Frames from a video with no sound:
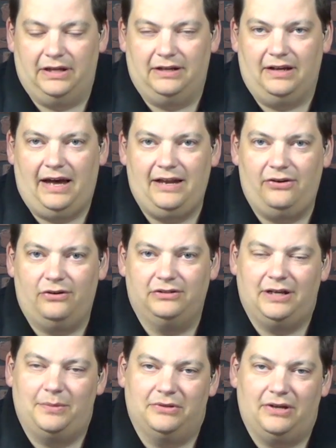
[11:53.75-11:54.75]
and I had a hard
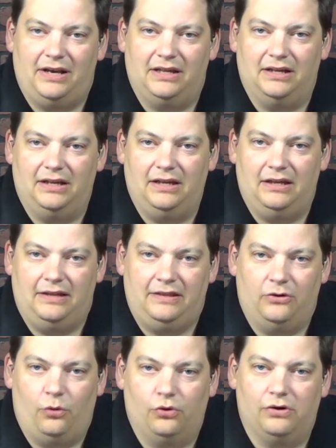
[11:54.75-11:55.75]
time deciding in
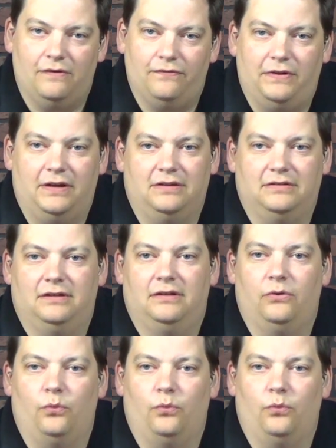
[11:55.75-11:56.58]
the order of things